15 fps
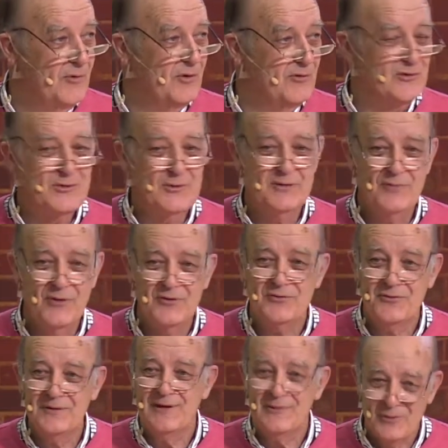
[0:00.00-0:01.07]
verse 2 and verse
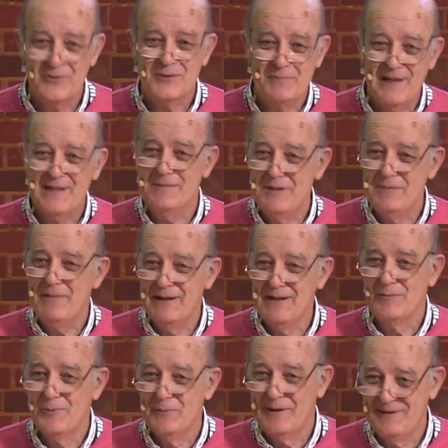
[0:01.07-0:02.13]
3 it talks about there being men
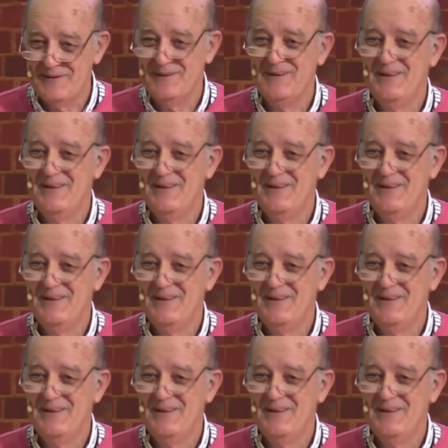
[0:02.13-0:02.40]
and women.